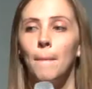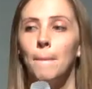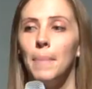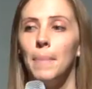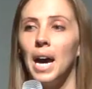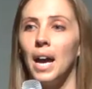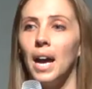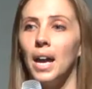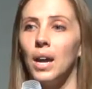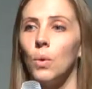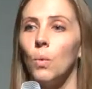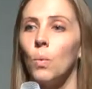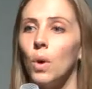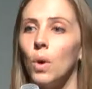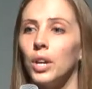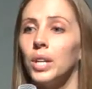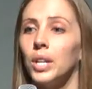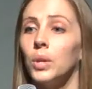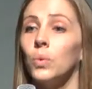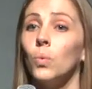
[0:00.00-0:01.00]
by
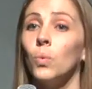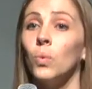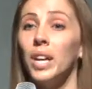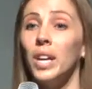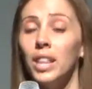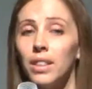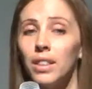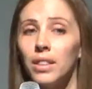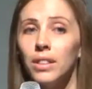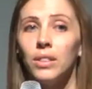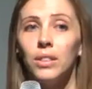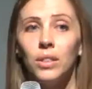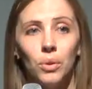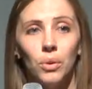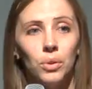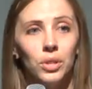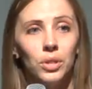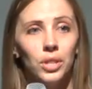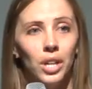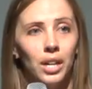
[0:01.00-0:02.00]
working with
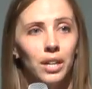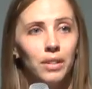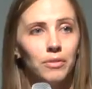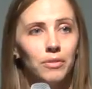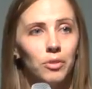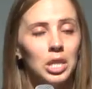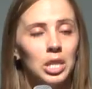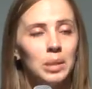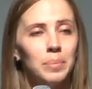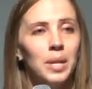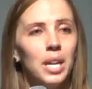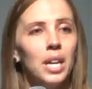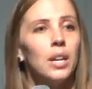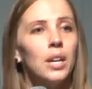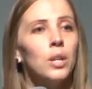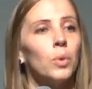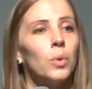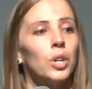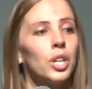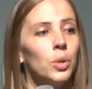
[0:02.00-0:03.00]
local law enforcement
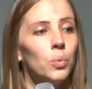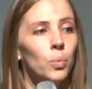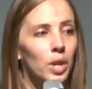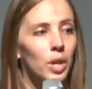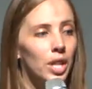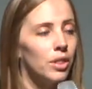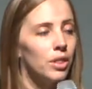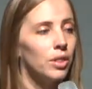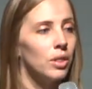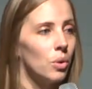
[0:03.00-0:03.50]
and working with